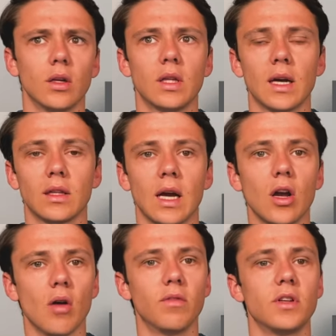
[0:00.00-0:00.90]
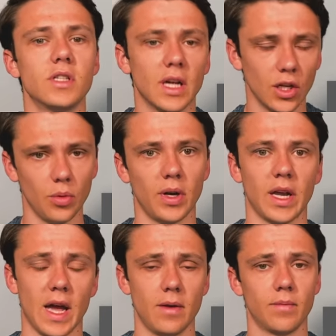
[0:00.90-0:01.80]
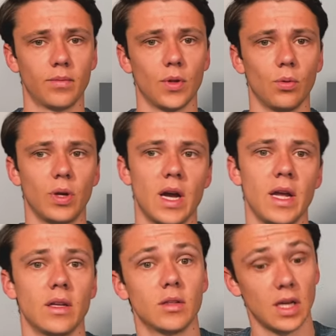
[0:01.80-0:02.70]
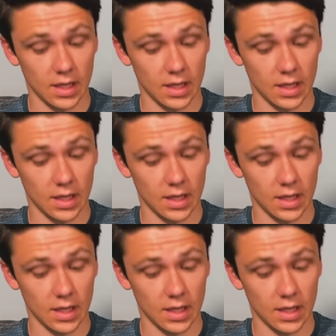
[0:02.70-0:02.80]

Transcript: that confidence, then do it again. Okay,